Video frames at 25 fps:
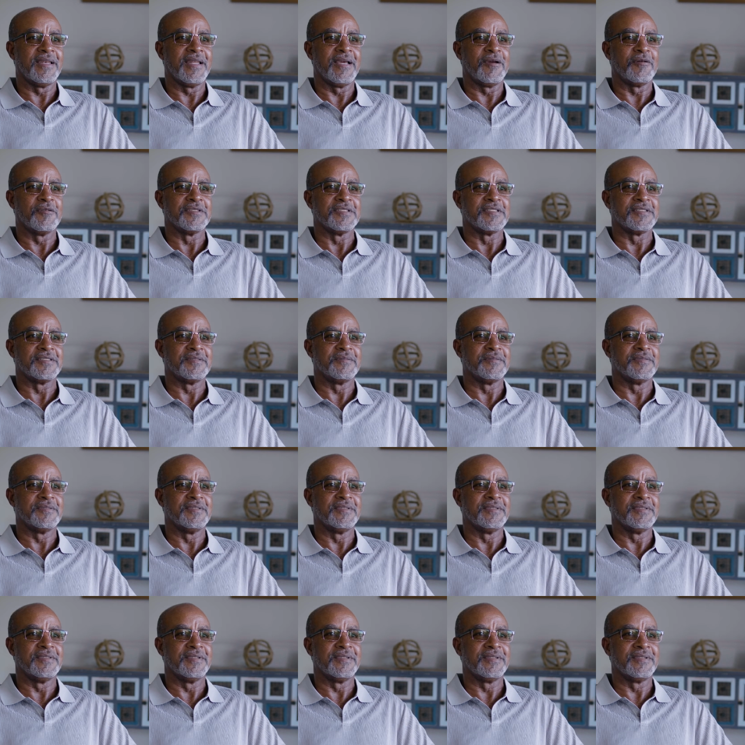There
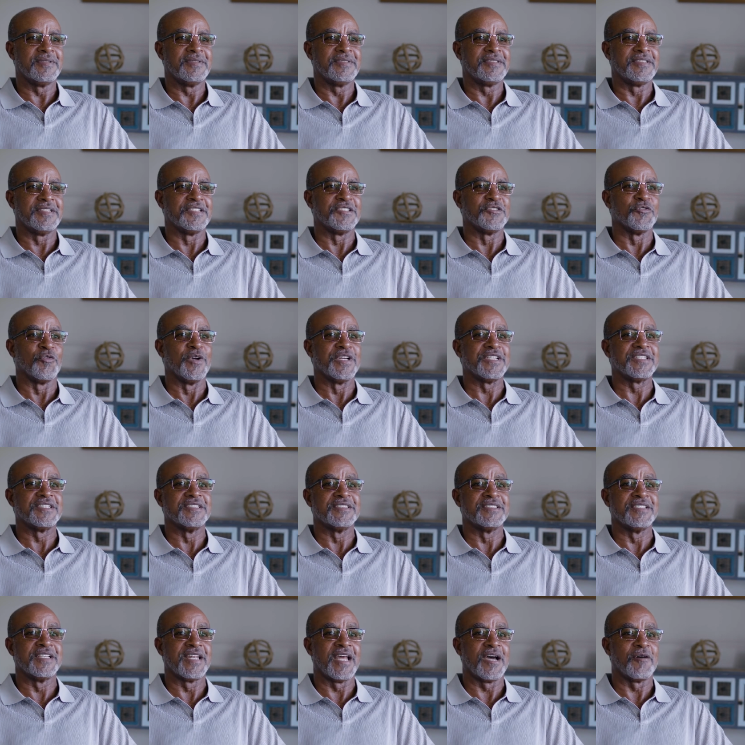was
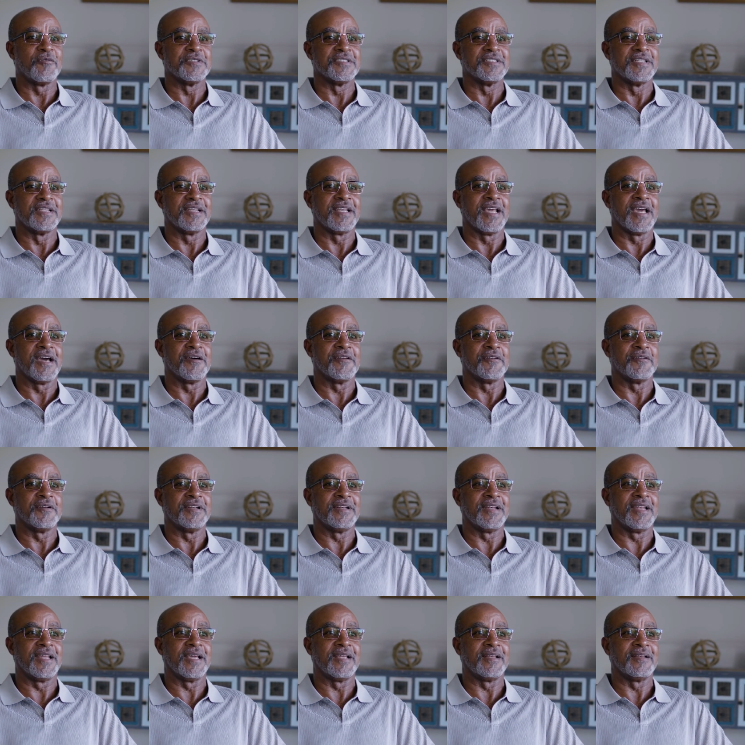situations that I was
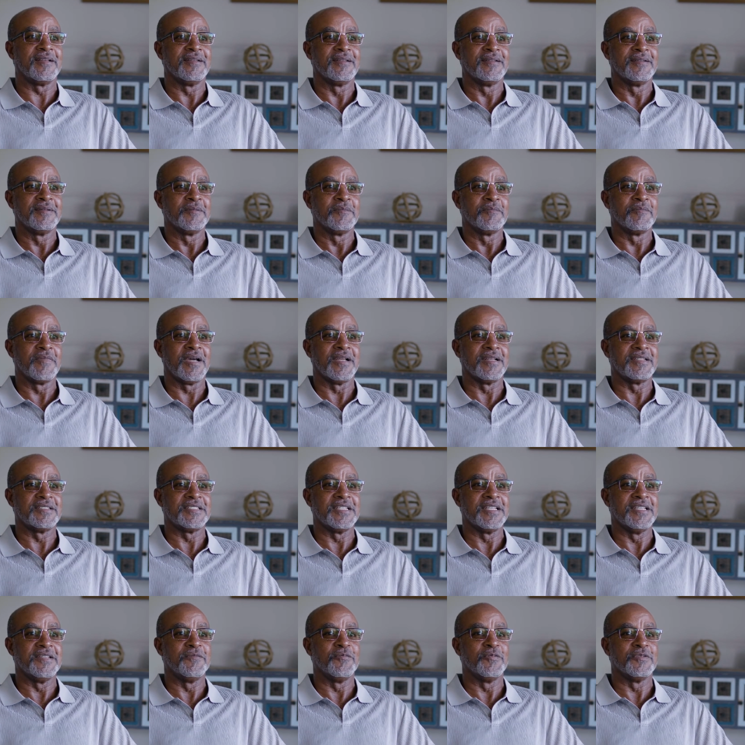encountering, like my
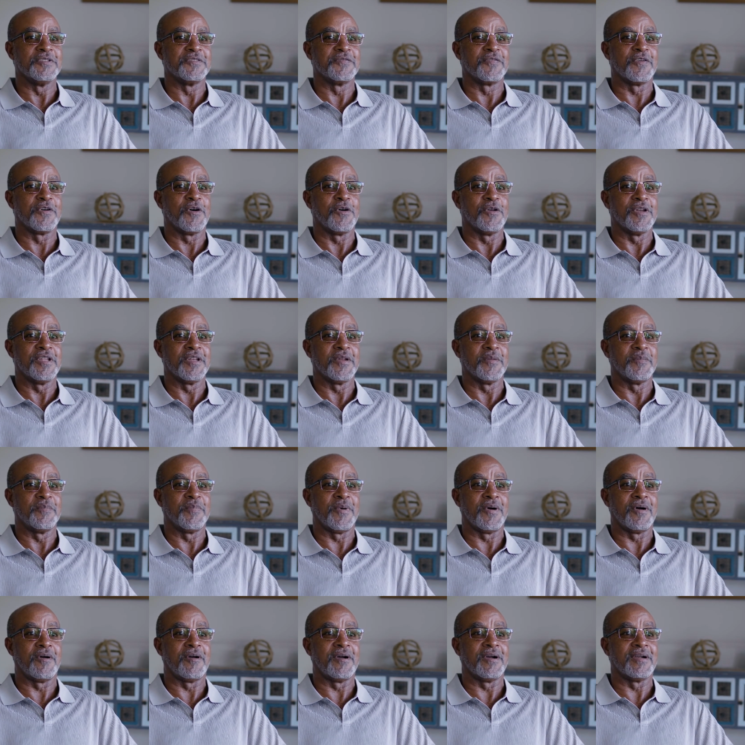teeth was falling
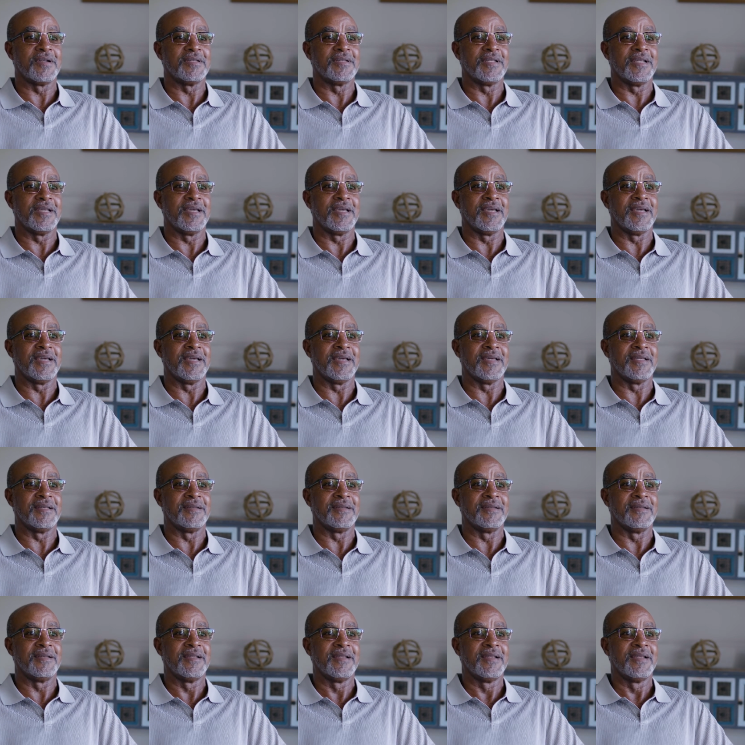apart and
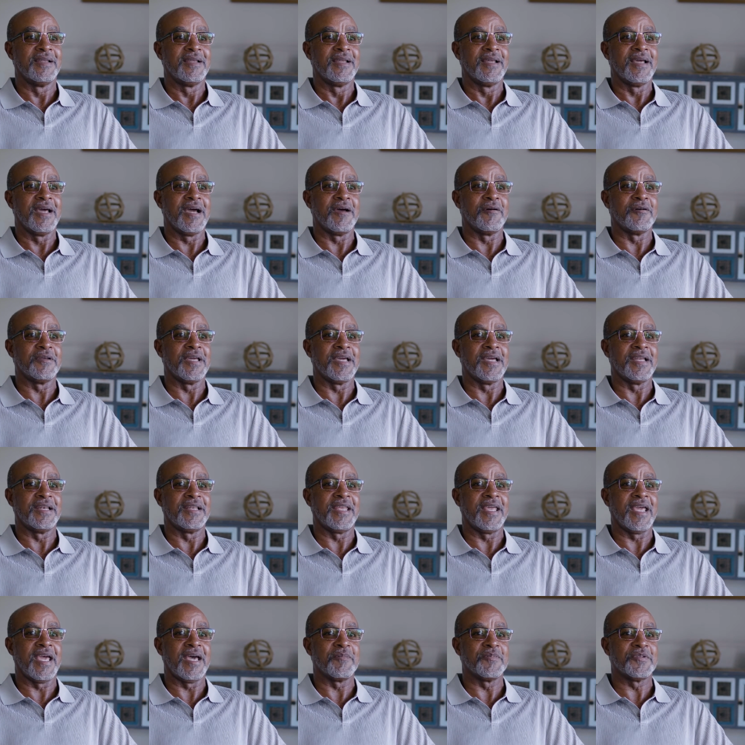I had
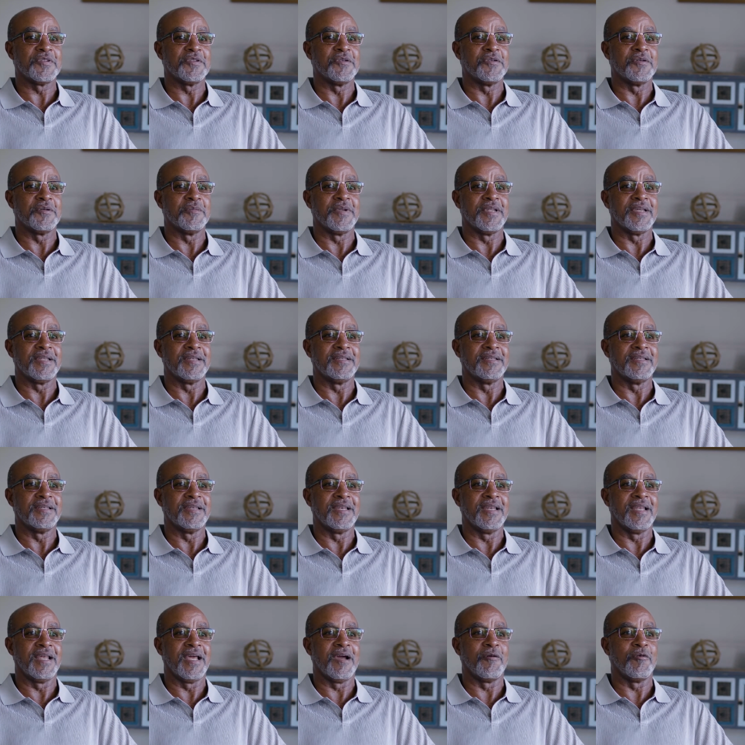caps on them that
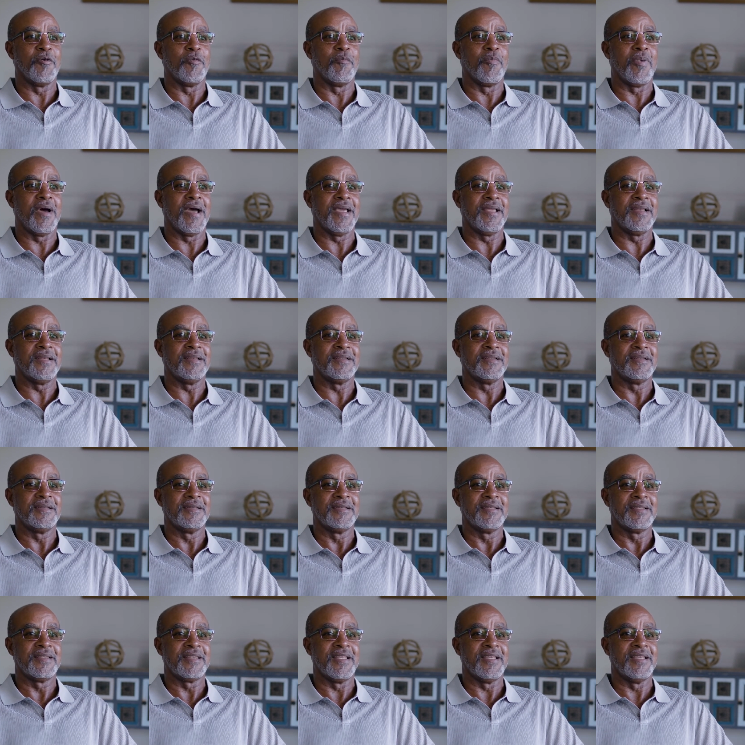would bite
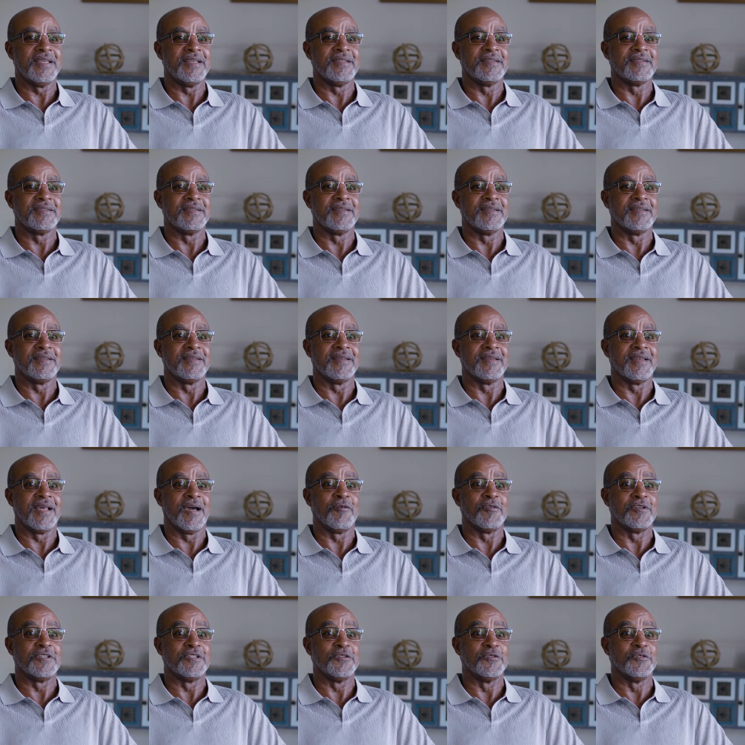things and I
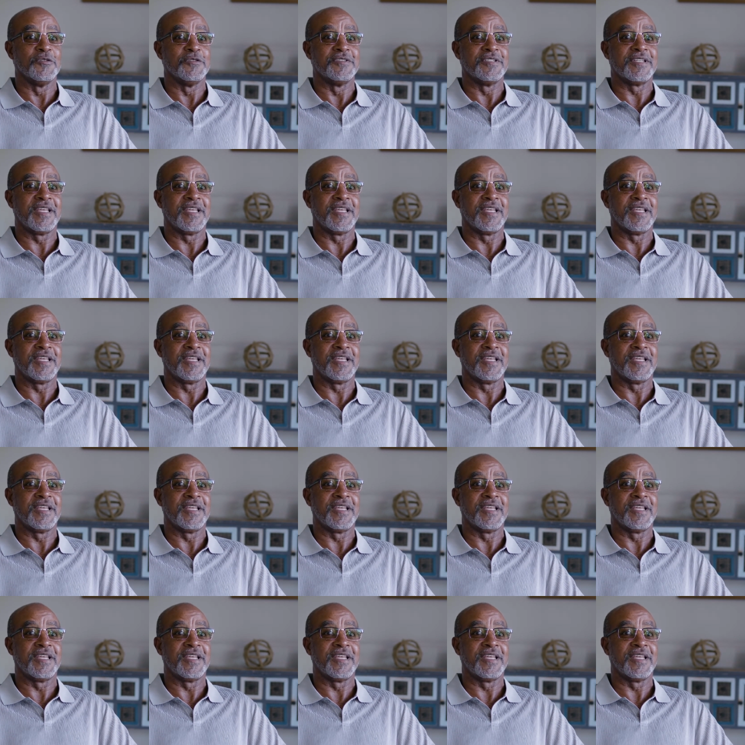would lose